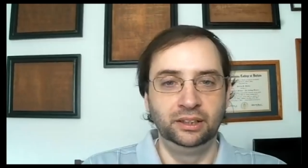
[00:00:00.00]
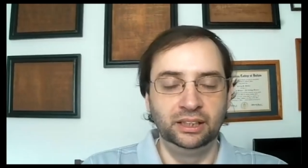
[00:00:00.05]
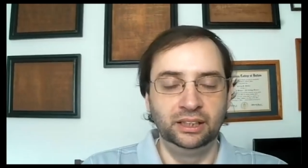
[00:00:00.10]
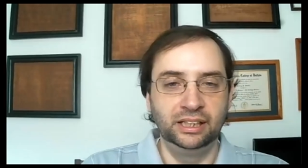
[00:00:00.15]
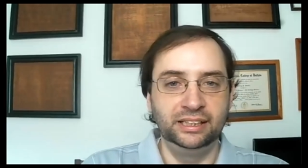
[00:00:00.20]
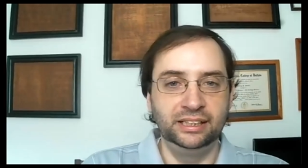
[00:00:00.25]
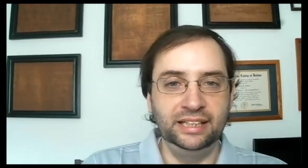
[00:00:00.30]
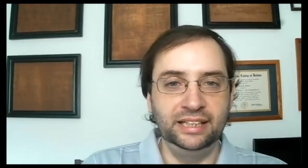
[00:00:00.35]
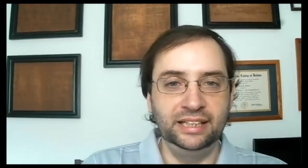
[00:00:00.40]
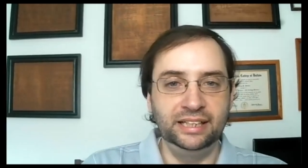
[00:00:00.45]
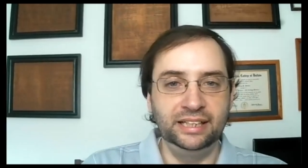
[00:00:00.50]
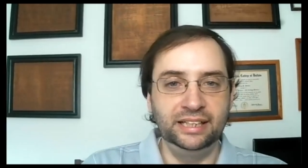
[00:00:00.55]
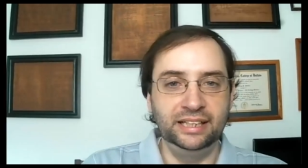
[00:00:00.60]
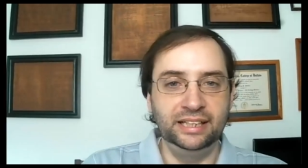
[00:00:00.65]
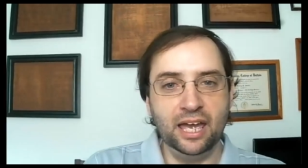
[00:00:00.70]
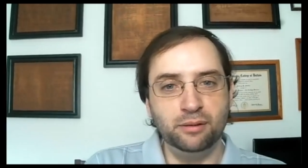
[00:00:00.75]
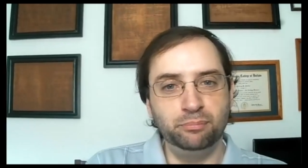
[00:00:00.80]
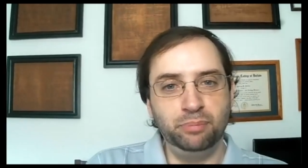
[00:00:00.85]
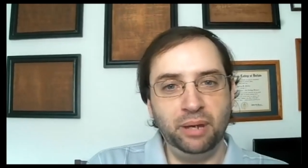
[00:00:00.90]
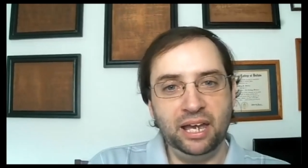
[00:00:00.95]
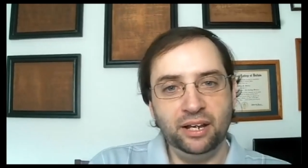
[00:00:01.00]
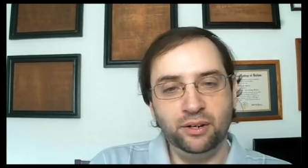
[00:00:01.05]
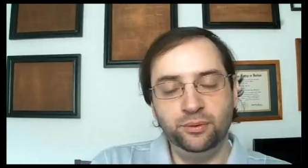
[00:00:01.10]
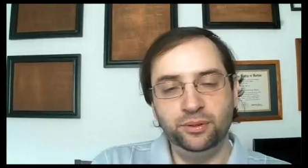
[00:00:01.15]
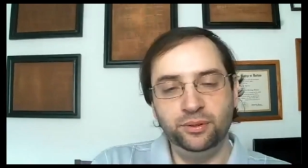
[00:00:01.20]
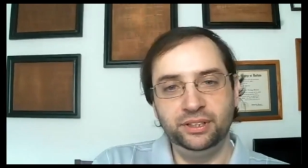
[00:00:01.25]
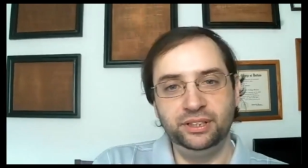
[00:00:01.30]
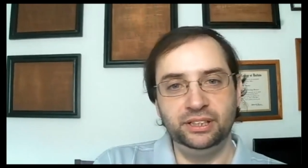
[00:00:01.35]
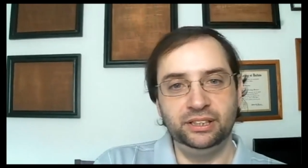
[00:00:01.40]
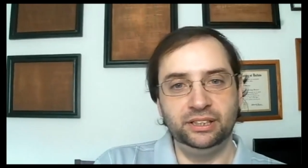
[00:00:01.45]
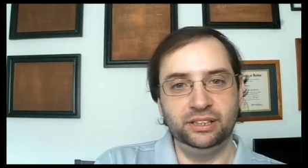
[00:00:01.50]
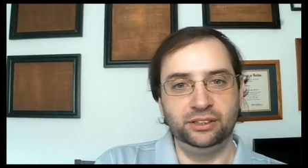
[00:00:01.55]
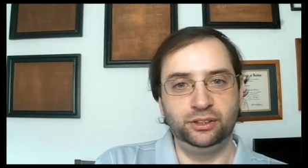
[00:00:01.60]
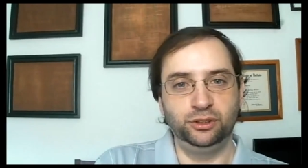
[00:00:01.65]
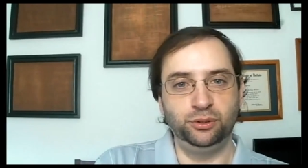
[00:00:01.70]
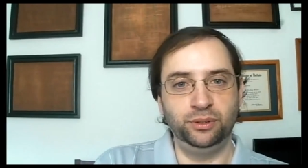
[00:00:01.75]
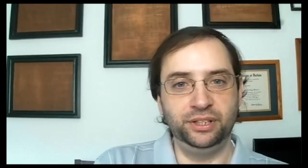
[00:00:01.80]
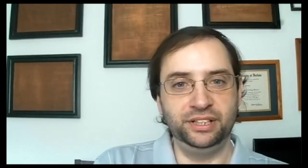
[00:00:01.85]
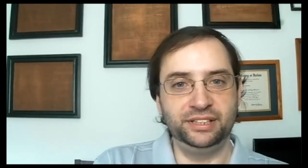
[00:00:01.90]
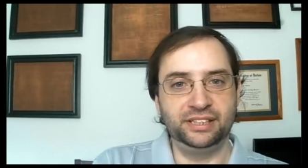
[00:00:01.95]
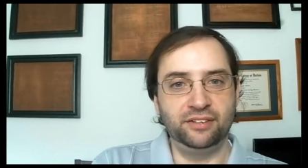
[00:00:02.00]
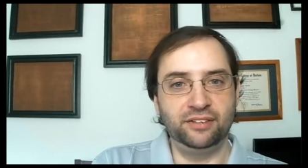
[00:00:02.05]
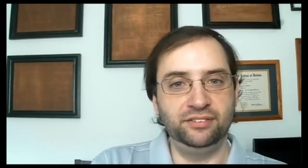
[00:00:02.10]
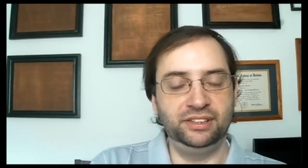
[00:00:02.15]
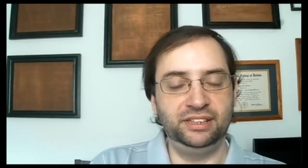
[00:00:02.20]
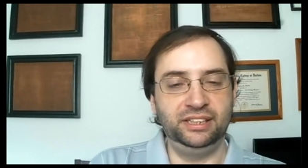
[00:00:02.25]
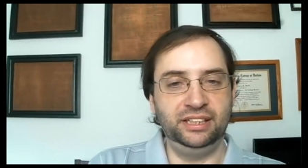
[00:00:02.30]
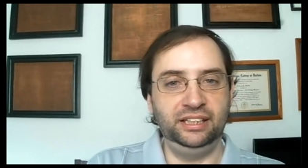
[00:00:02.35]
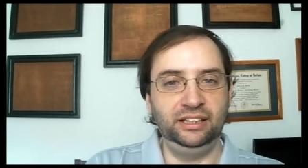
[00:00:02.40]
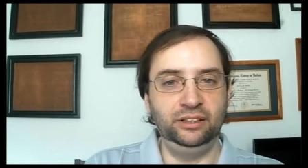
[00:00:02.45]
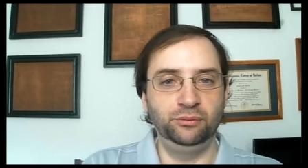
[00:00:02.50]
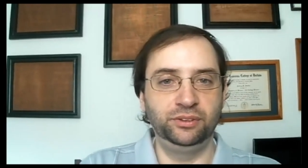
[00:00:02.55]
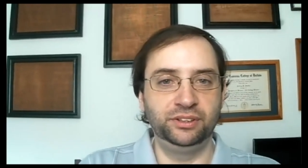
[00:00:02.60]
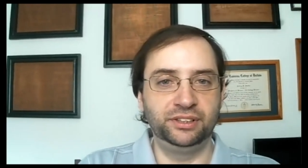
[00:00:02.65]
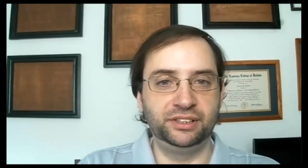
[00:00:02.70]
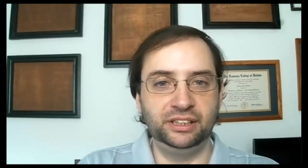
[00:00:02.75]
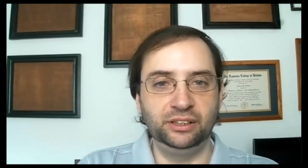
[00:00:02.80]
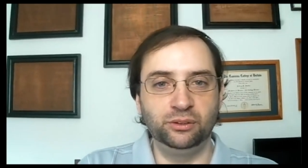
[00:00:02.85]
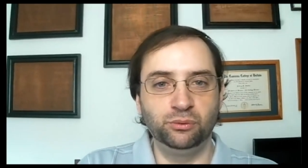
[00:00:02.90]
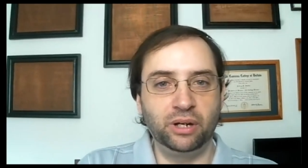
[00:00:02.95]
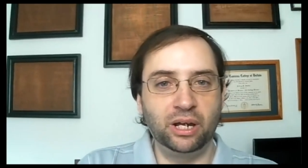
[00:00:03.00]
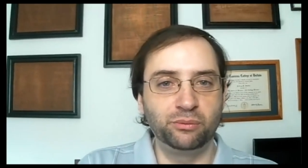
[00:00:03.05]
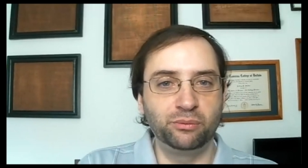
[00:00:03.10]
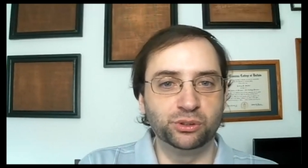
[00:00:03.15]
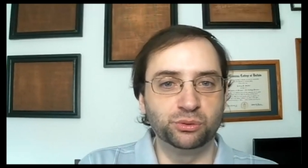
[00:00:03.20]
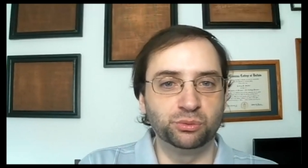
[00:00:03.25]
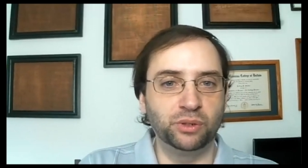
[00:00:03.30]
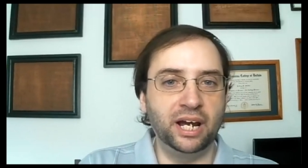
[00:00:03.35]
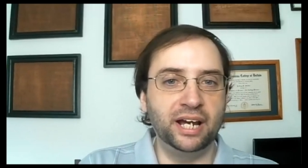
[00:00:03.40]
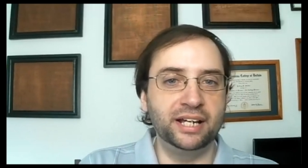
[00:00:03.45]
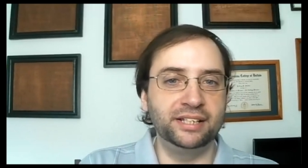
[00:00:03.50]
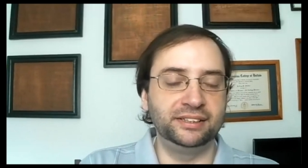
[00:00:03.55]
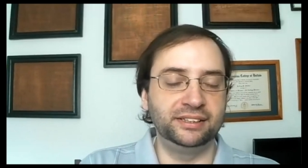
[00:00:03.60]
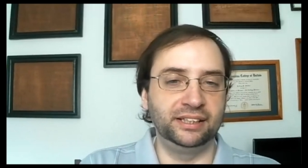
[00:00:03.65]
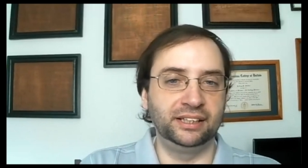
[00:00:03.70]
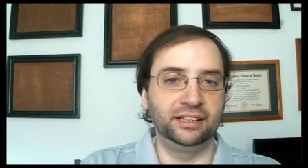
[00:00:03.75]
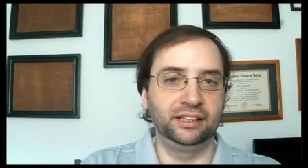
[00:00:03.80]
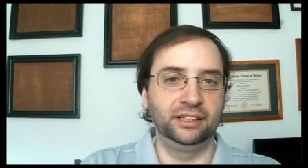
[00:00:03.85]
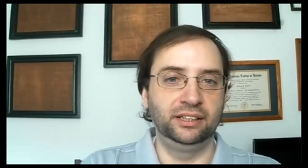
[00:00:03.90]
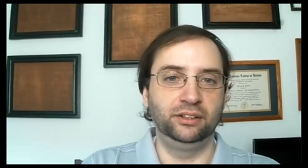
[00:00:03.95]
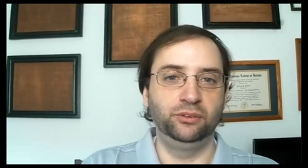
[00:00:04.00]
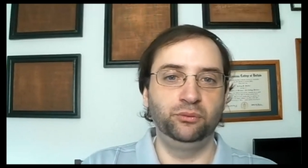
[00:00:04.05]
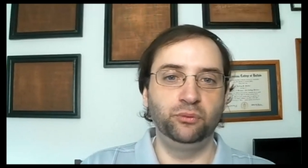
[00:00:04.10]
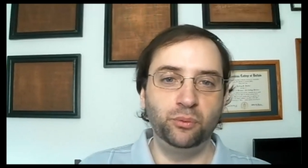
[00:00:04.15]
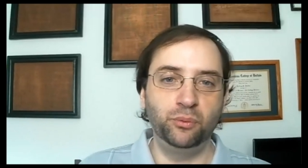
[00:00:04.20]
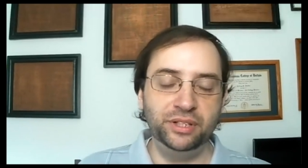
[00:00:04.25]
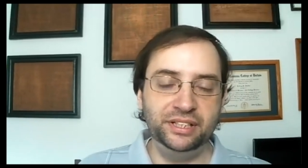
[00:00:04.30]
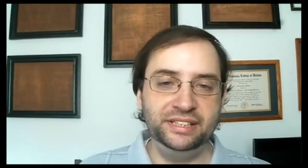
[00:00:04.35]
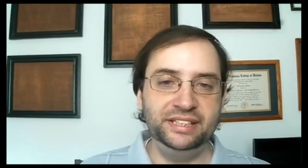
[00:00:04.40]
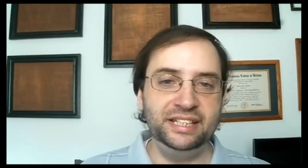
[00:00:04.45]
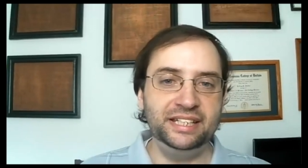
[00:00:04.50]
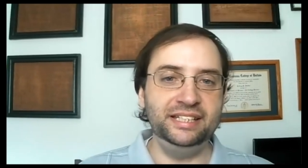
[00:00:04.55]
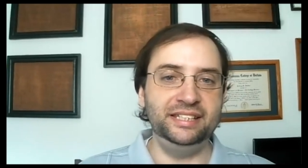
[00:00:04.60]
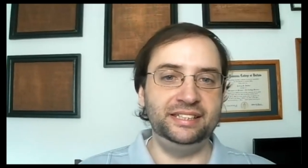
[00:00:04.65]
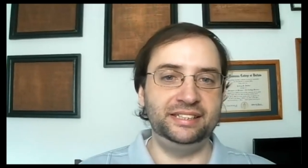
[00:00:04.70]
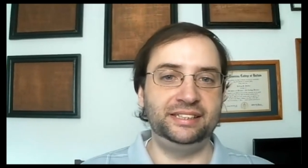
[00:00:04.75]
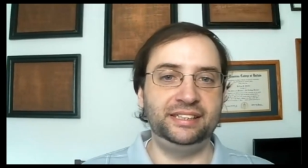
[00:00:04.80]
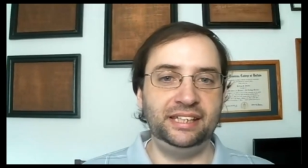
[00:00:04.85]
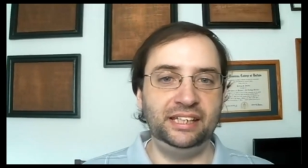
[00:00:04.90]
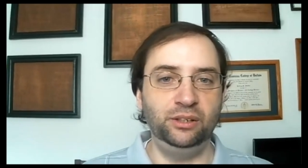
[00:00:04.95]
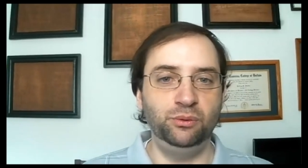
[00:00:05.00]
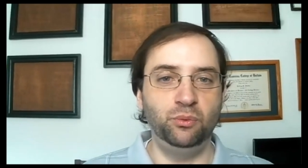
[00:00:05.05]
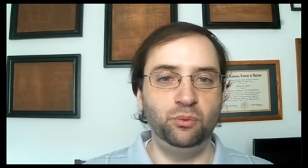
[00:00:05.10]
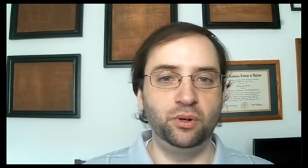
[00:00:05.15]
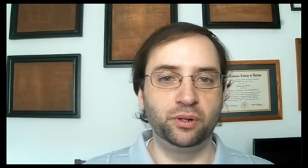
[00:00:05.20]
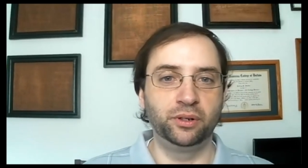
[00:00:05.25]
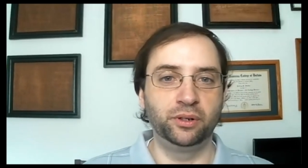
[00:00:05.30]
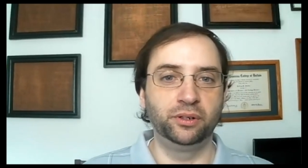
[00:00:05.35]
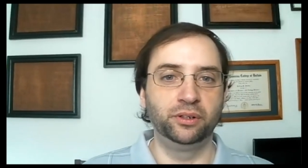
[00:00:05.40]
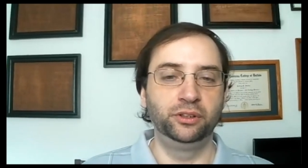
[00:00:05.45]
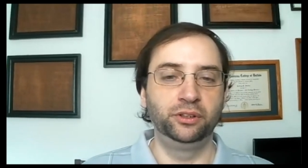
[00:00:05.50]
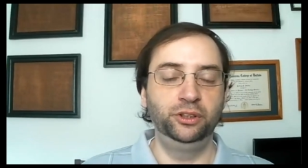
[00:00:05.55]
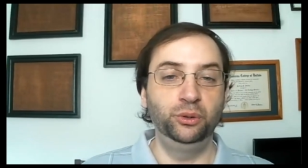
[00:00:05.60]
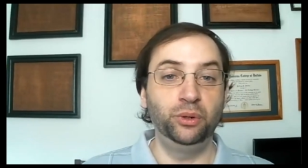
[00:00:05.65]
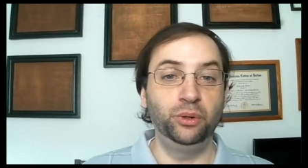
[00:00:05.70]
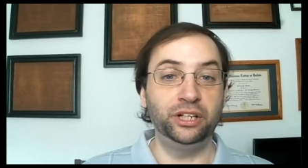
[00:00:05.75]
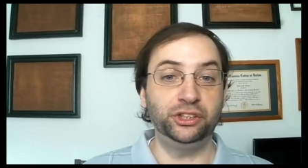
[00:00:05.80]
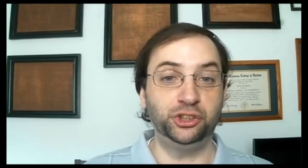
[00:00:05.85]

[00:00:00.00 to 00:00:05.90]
Yeah, and back when uh, 2017, when CNY was rising, what we didn't see were U.S.